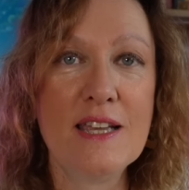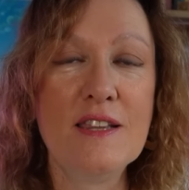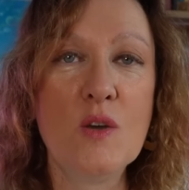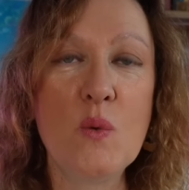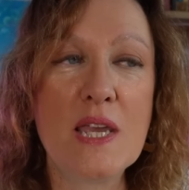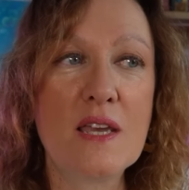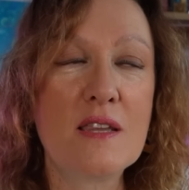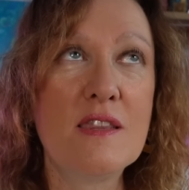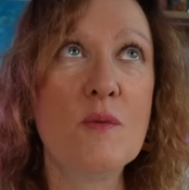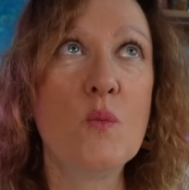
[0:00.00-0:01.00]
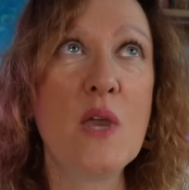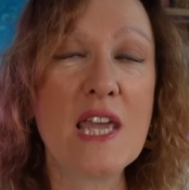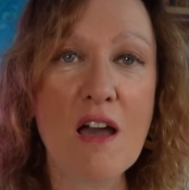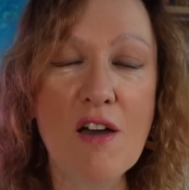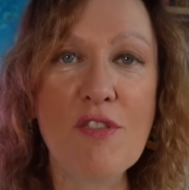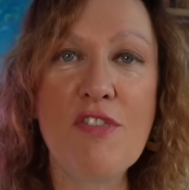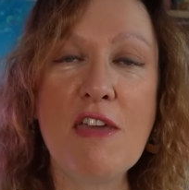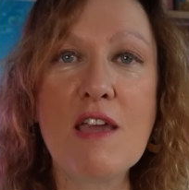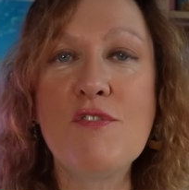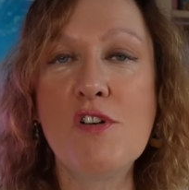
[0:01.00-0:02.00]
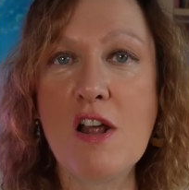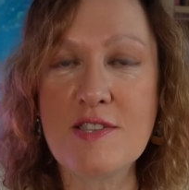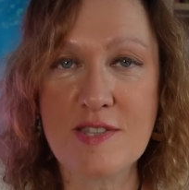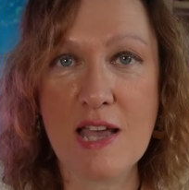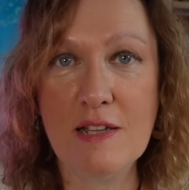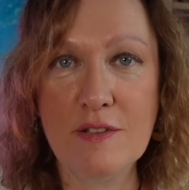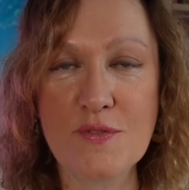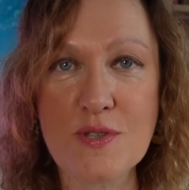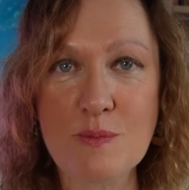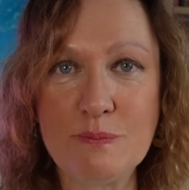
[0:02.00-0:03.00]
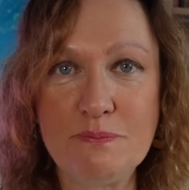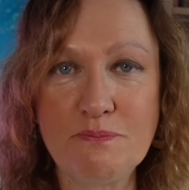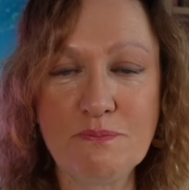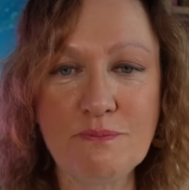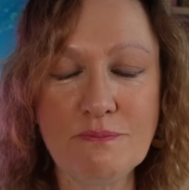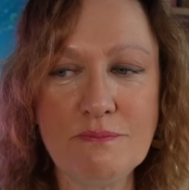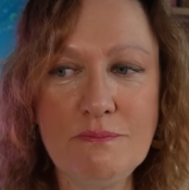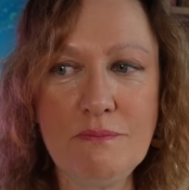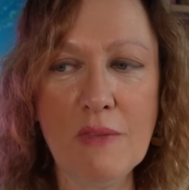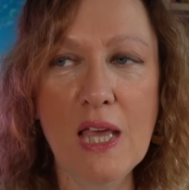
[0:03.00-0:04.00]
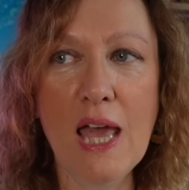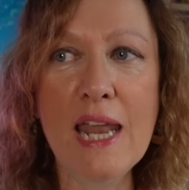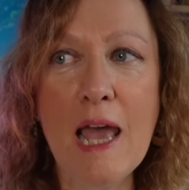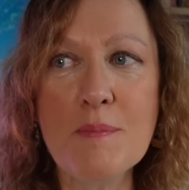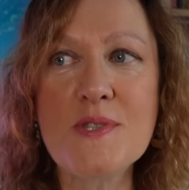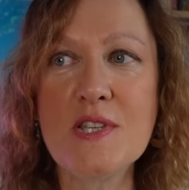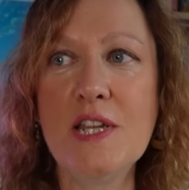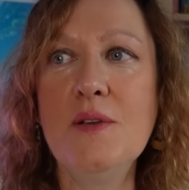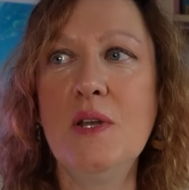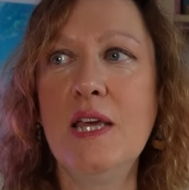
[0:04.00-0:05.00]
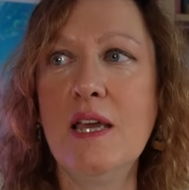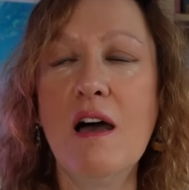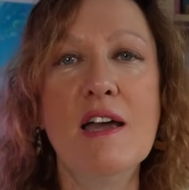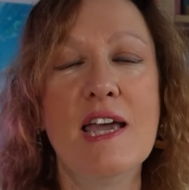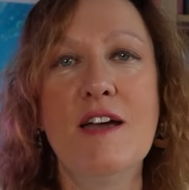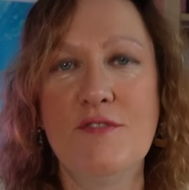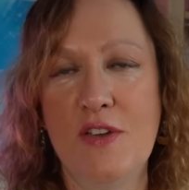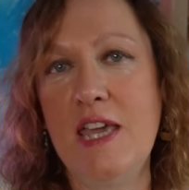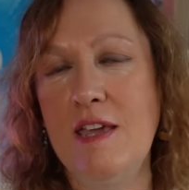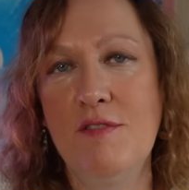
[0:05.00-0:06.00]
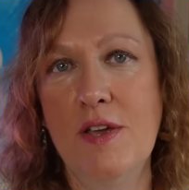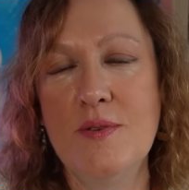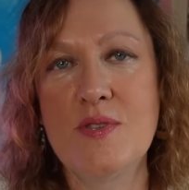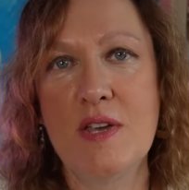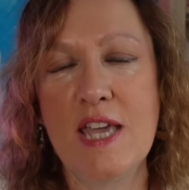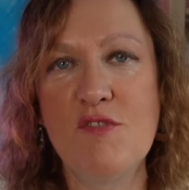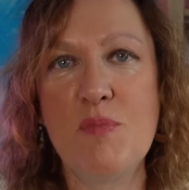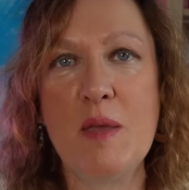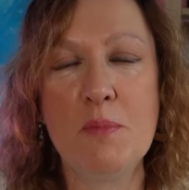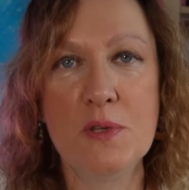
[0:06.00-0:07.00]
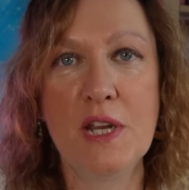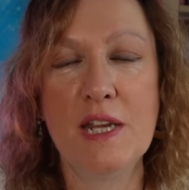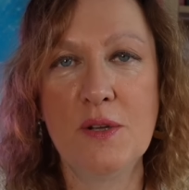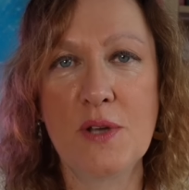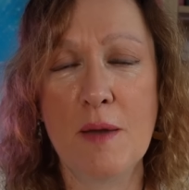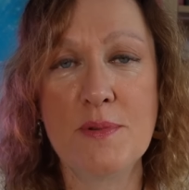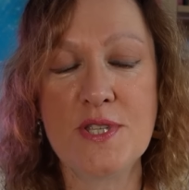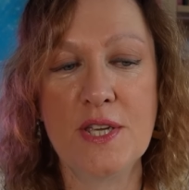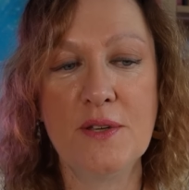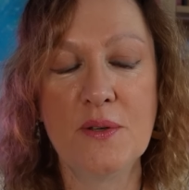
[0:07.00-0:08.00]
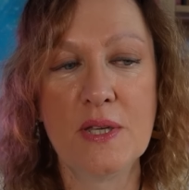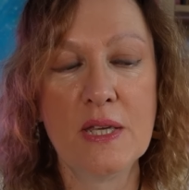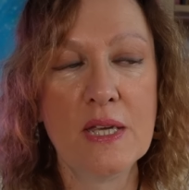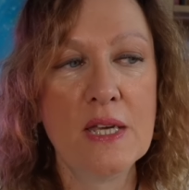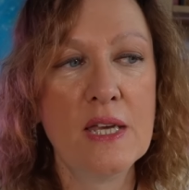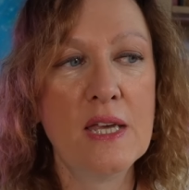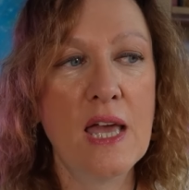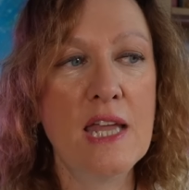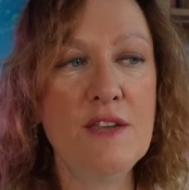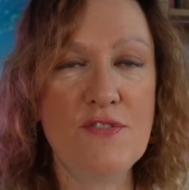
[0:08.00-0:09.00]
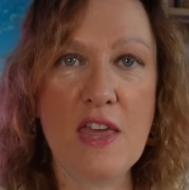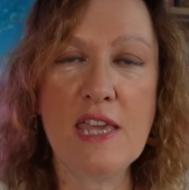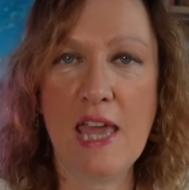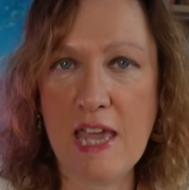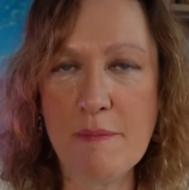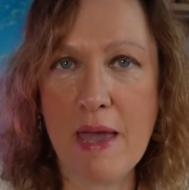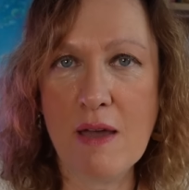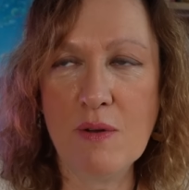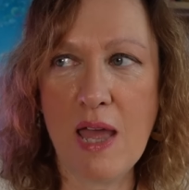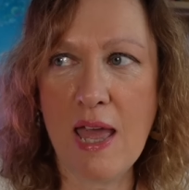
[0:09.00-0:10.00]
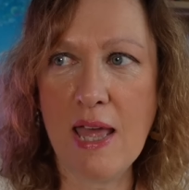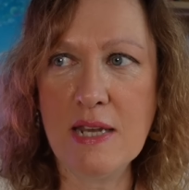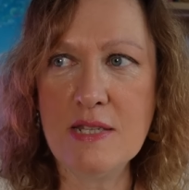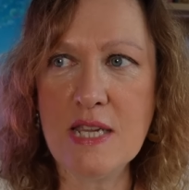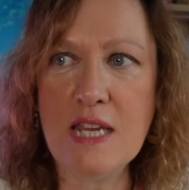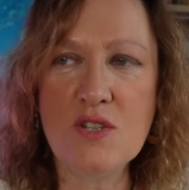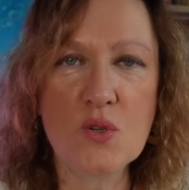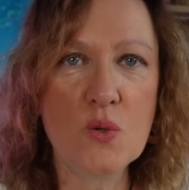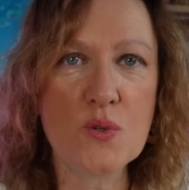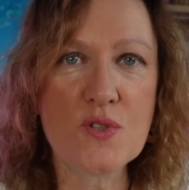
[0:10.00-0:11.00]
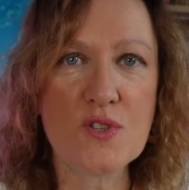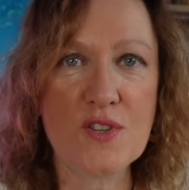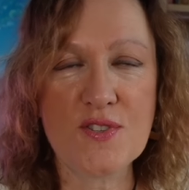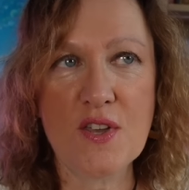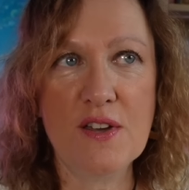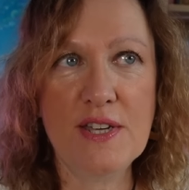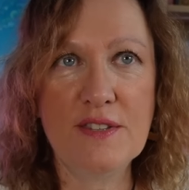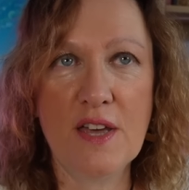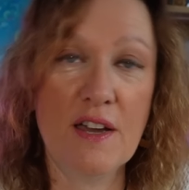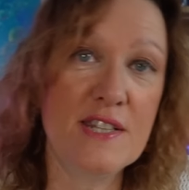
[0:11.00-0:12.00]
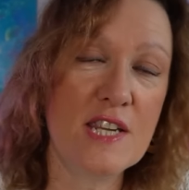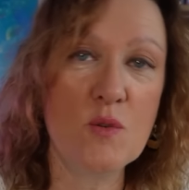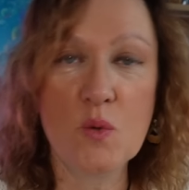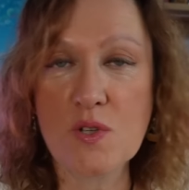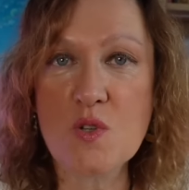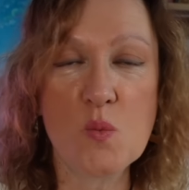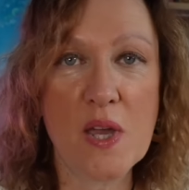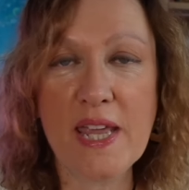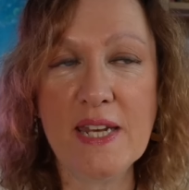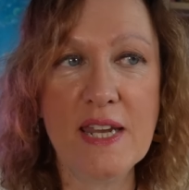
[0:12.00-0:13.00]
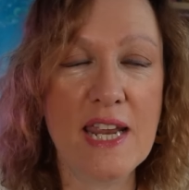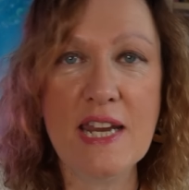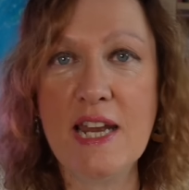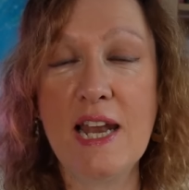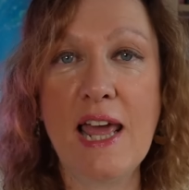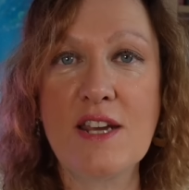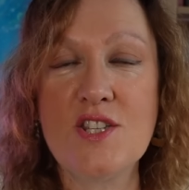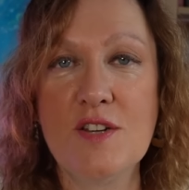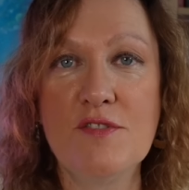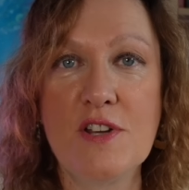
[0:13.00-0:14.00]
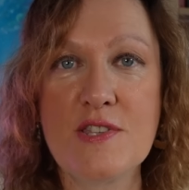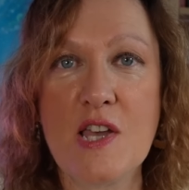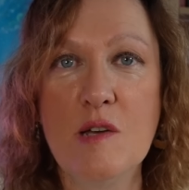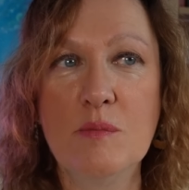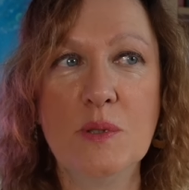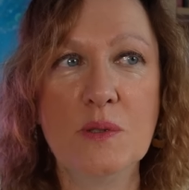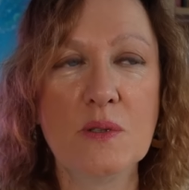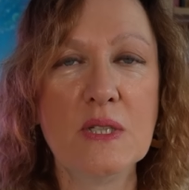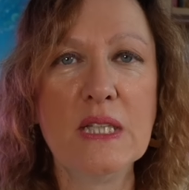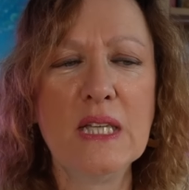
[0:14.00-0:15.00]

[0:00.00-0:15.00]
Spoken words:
that we can't think for ourselves. And absolutely, I have heroes, I have people that I look up to. And if they came out and endorsed the side that I didn't want to win in an election, for example,